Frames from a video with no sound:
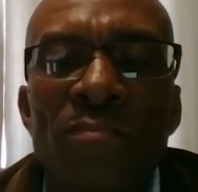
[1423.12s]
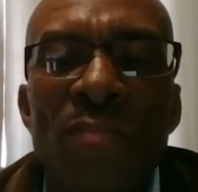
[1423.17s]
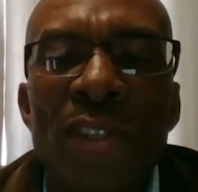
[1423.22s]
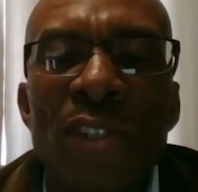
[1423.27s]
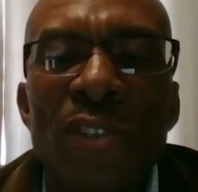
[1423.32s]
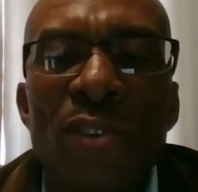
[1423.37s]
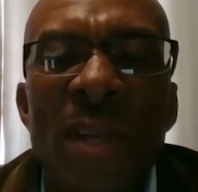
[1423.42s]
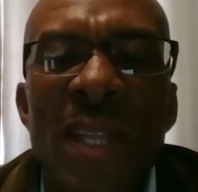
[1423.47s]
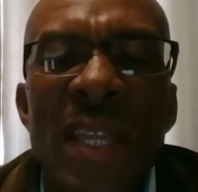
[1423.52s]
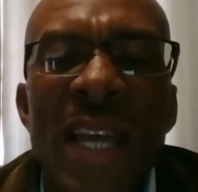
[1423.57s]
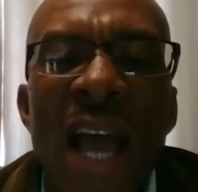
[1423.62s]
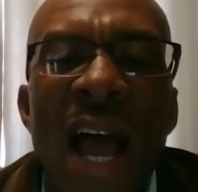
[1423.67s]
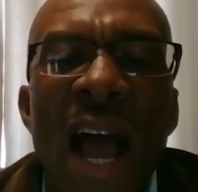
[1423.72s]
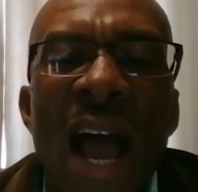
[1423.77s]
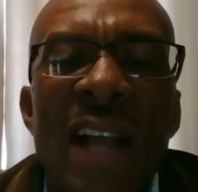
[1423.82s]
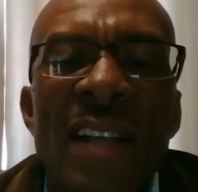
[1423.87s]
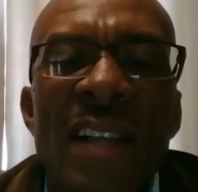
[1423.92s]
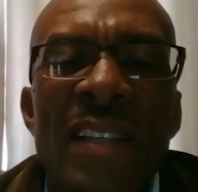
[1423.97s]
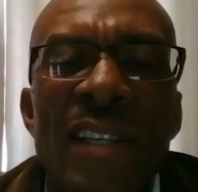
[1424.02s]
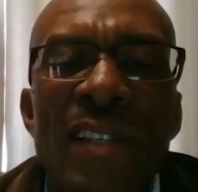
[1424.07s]
So their
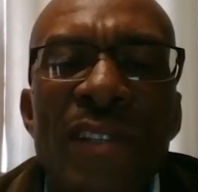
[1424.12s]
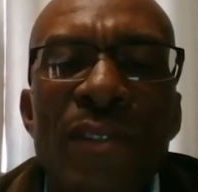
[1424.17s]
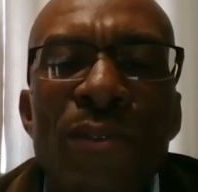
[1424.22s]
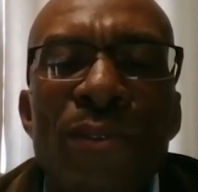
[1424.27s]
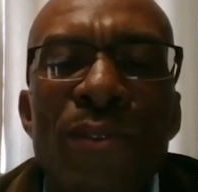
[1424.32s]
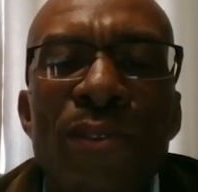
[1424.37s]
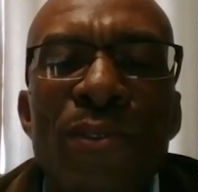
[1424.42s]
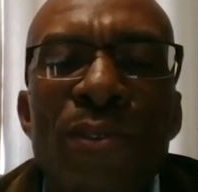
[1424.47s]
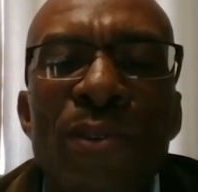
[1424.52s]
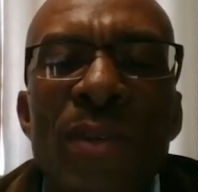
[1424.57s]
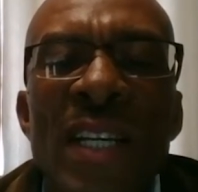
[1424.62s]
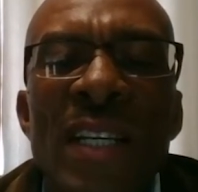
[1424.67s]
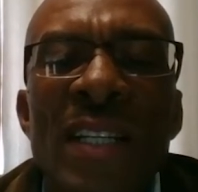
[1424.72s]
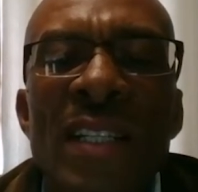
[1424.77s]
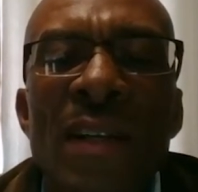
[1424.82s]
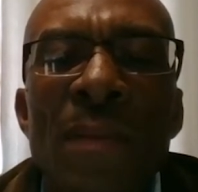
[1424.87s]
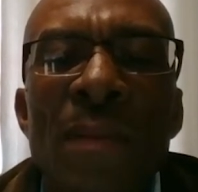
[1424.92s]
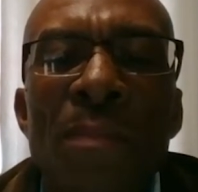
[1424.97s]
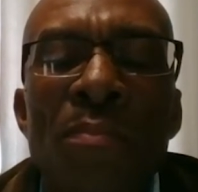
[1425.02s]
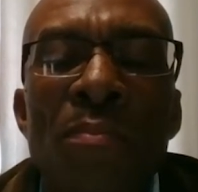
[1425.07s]
access to
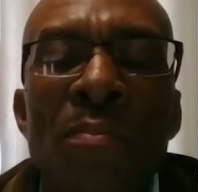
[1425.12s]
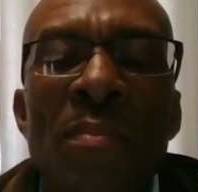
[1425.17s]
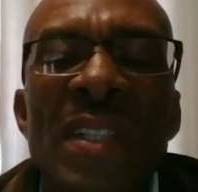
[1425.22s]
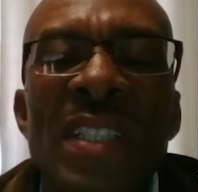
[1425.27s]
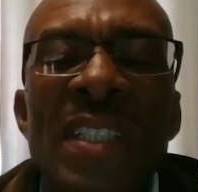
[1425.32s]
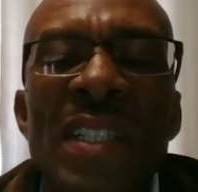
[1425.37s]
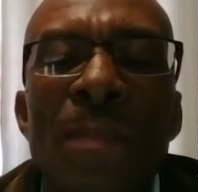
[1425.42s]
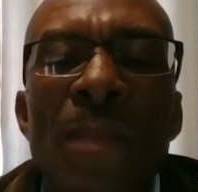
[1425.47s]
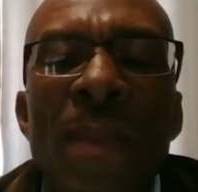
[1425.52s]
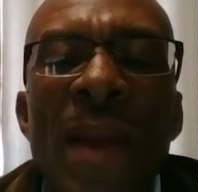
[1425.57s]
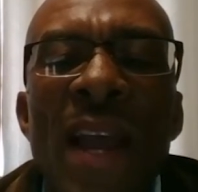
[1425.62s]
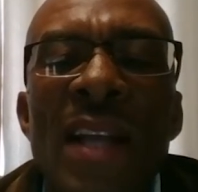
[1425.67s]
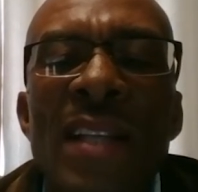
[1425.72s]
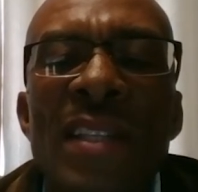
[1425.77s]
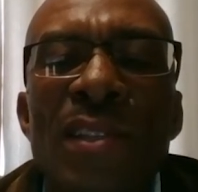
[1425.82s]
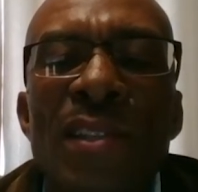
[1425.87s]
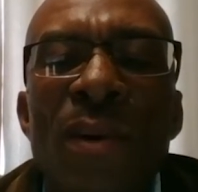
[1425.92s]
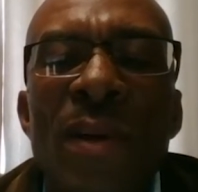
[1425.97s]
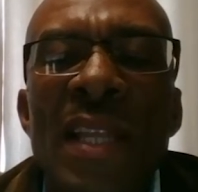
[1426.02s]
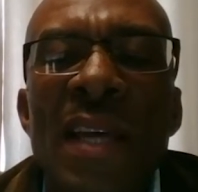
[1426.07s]
schooling
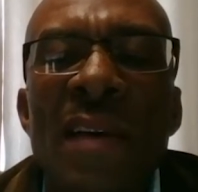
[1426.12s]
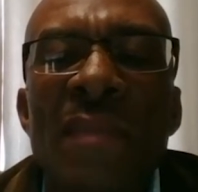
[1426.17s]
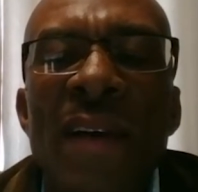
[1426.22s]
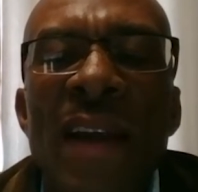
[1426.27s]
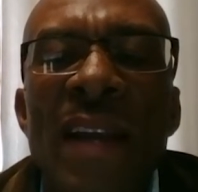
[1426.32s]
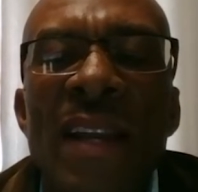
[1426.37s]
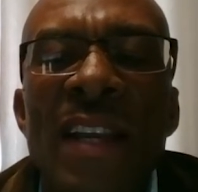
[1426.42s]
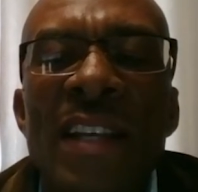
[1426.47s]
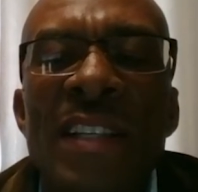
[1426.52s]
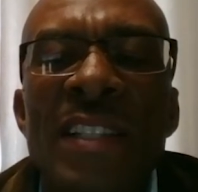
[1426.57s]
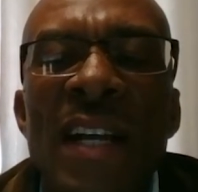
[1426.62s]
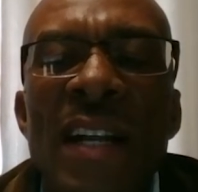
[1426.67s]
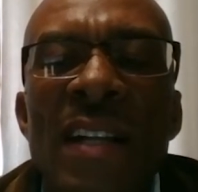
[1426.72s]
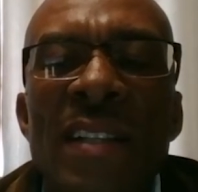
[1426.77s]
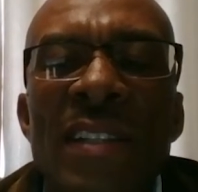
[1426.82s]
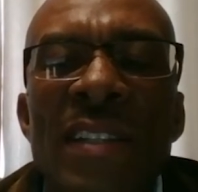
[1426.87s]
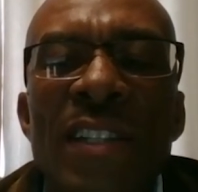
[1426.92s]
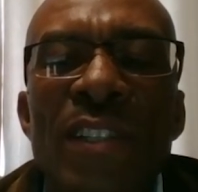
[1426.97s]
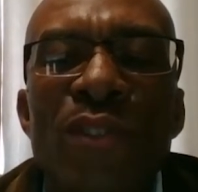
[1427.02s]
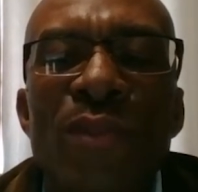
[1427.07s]
depends on the financial
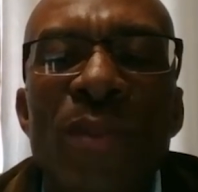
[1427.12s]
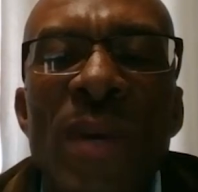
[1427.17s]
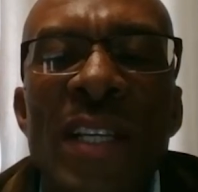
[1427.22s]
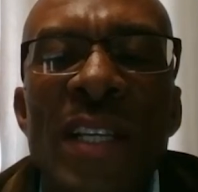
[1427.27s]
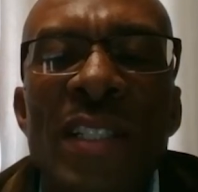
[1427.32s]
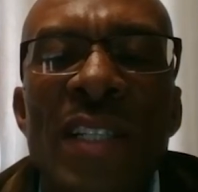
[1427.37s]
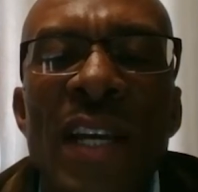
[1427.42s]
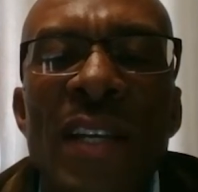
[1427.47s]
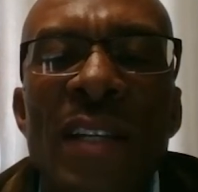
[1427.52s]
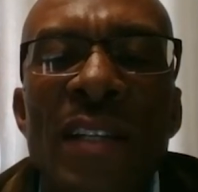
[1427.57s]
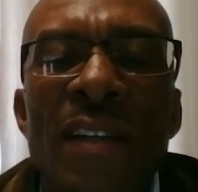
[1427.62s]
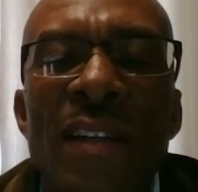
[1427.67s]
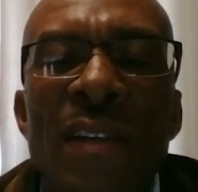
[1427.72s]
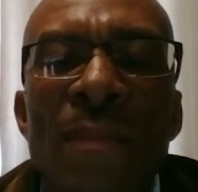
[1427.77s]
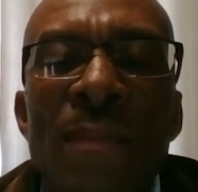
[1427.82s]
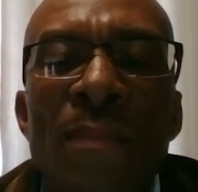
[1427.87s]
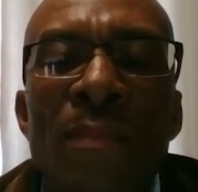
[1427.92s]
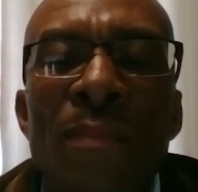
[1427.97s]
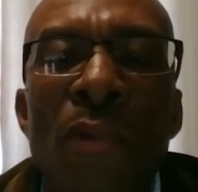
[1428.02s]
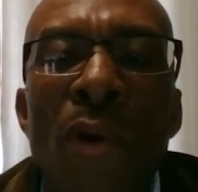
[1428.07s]
situation
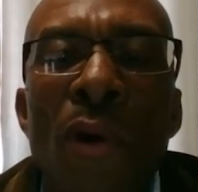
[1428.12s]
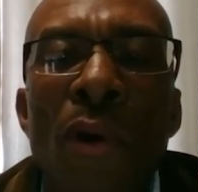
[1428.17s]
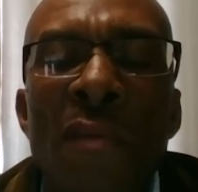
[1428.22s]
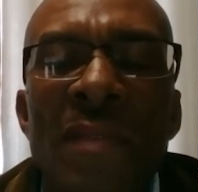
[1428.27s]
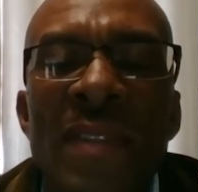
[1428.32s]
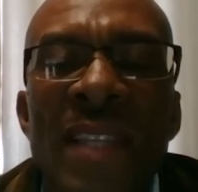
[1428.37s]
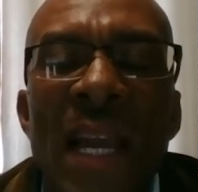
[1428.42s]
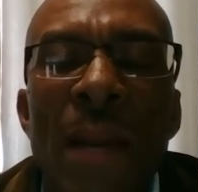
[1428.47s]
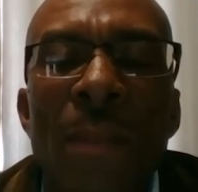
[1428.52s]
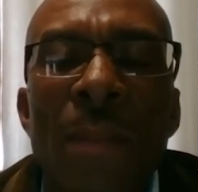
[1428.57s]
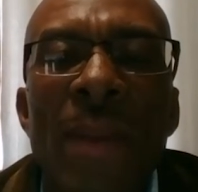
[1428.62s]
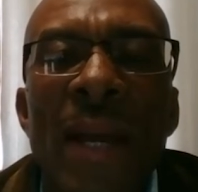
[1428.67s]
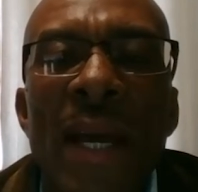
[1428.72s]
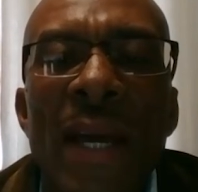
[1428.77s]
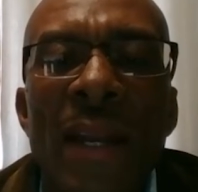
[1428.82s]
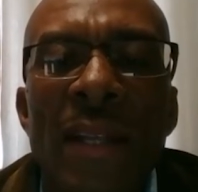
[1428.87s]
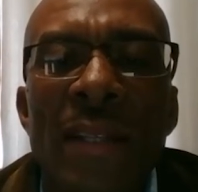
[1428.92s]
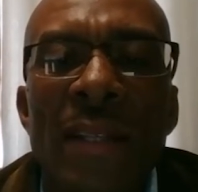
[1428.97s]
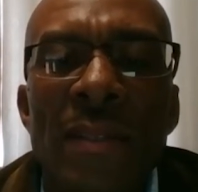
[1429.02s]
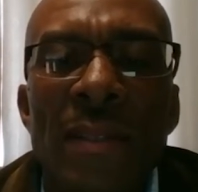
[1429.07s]
of their
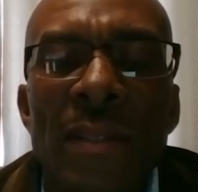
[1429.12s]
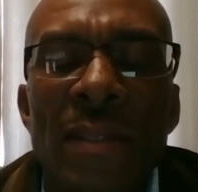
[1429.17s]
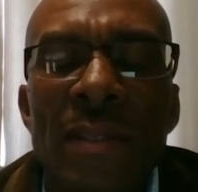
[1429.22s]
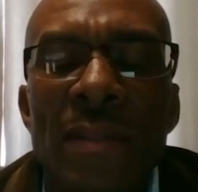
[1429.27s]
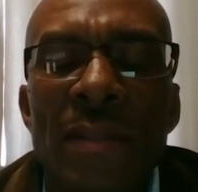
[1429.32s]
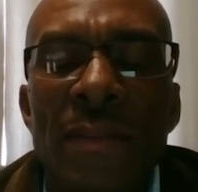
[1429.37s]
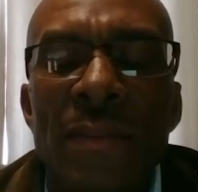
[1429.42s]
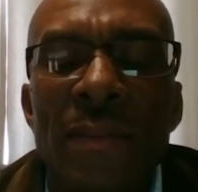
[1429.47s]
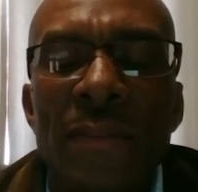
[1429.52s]
parents.